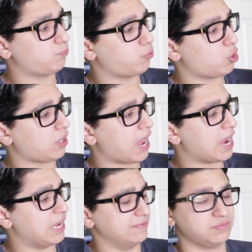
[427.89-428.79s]
Bill
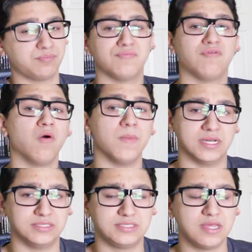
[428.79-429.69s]
Ives'
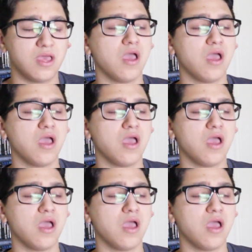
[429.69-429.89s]
performance.